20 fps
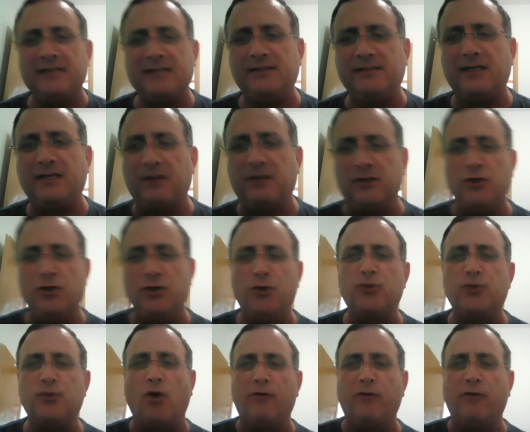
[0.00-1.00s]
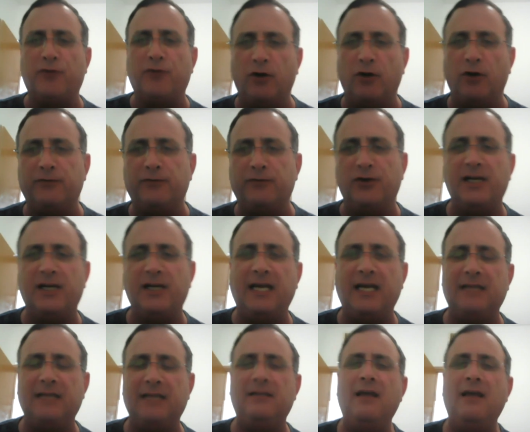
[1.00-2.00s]
that you use over and over again,
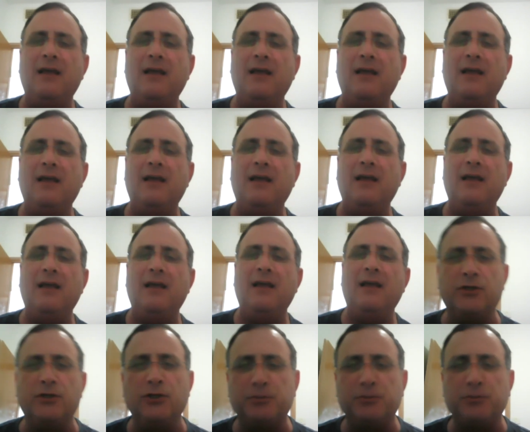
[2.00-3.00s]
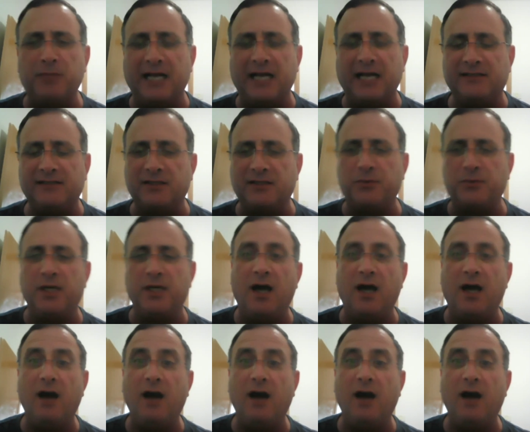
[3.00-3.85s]
but the single-use plastic we are.